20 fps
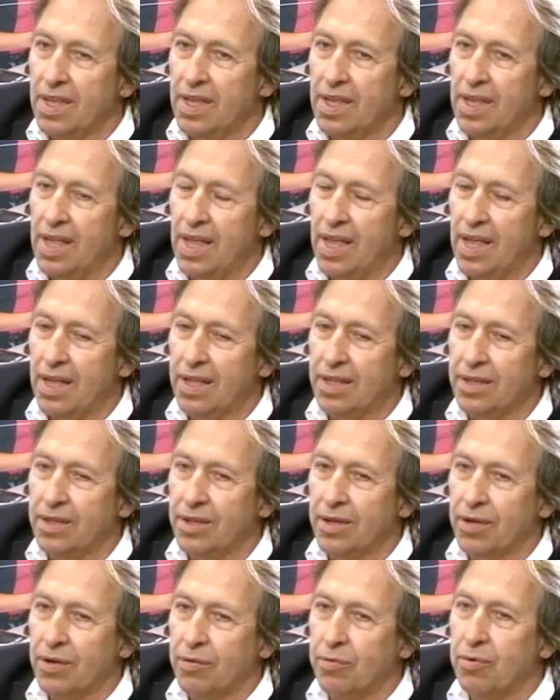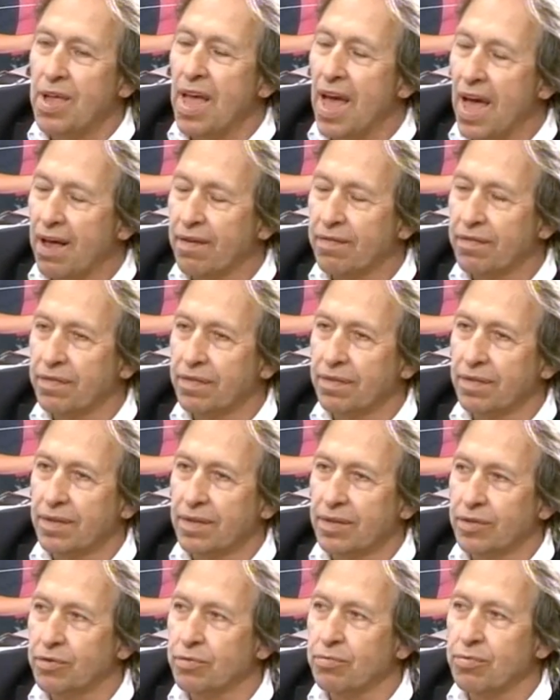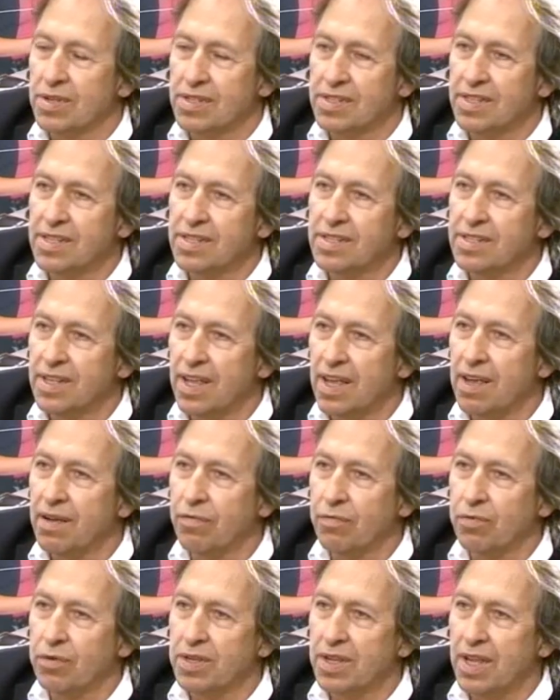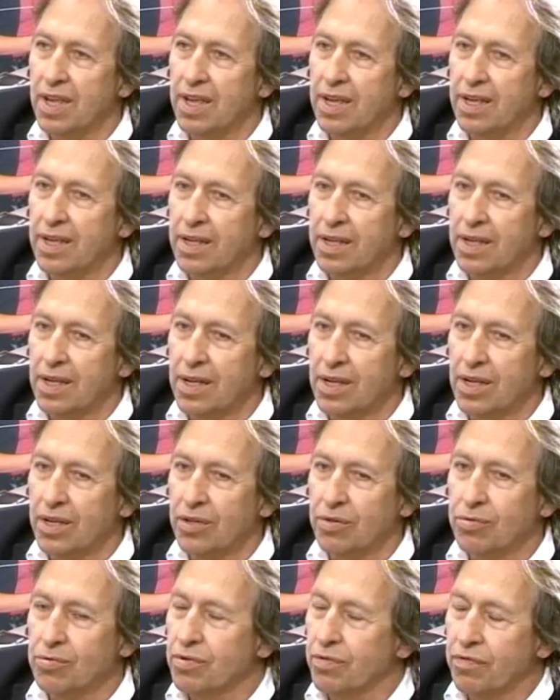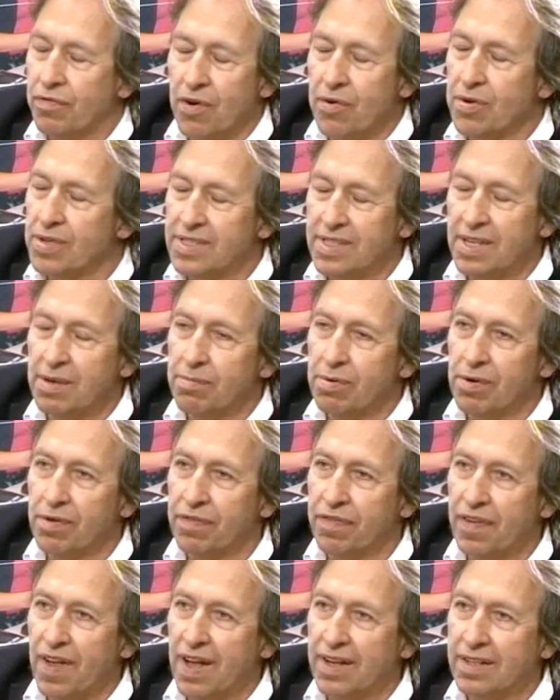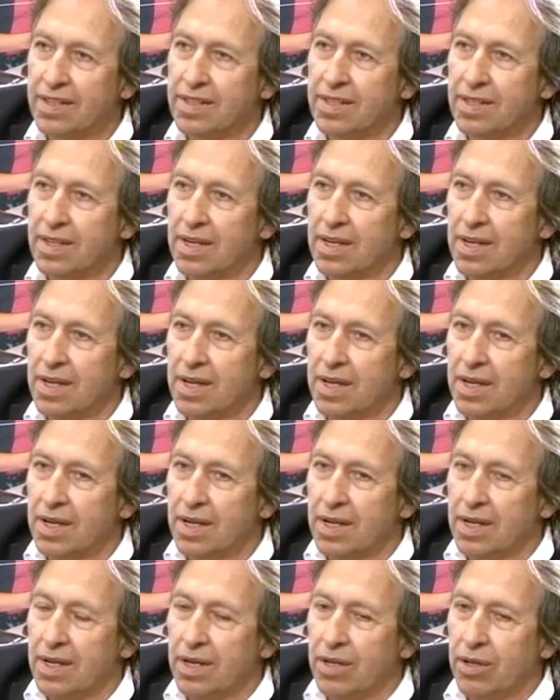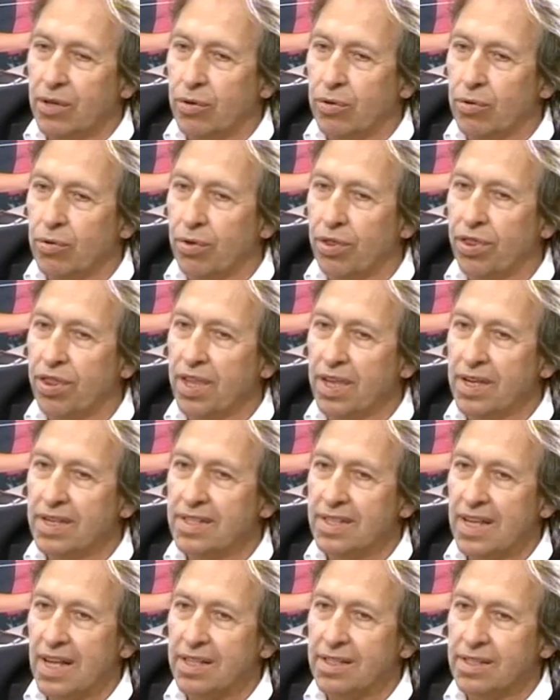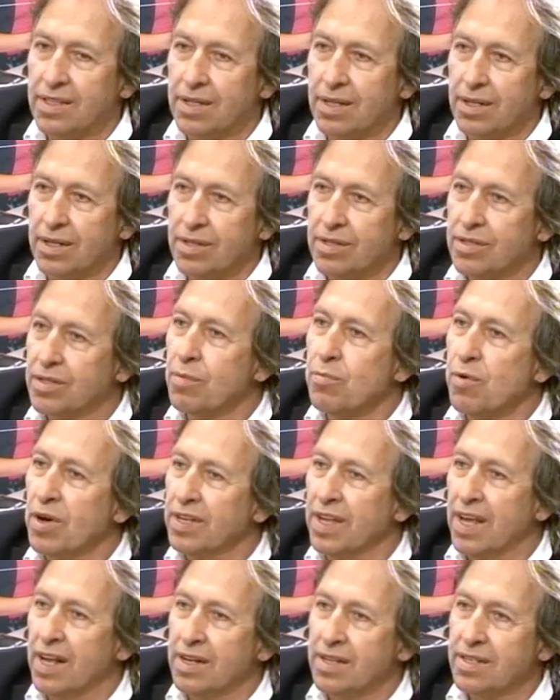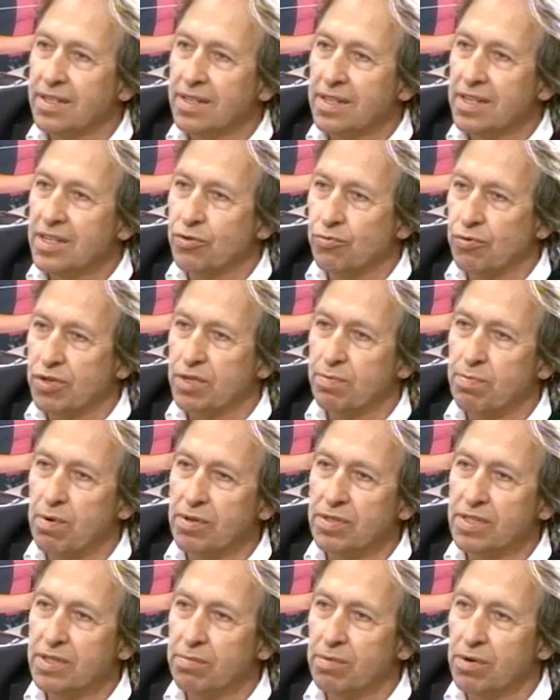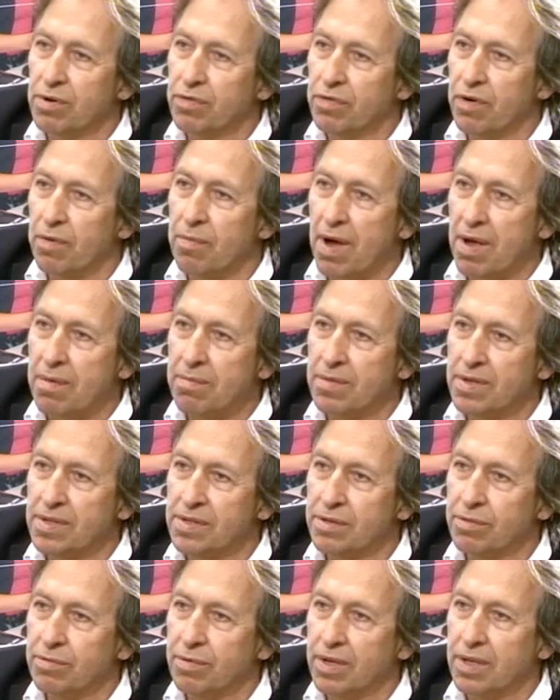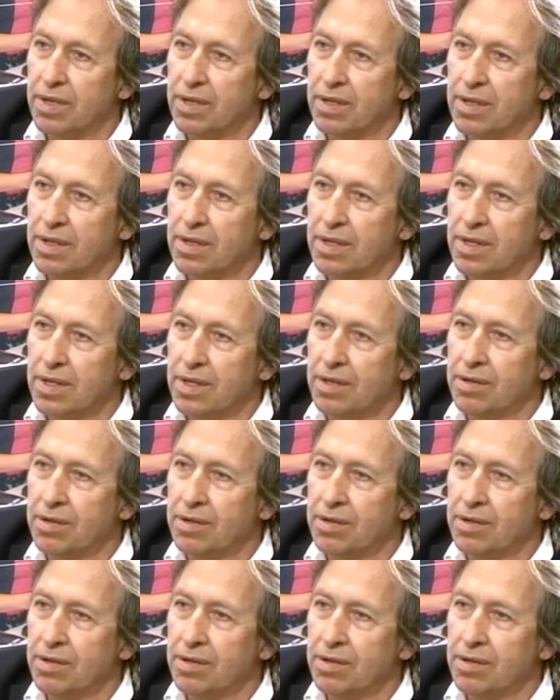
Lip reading: And we have to resist every day to the very simple fact to think that someone else is responsible for my misery. You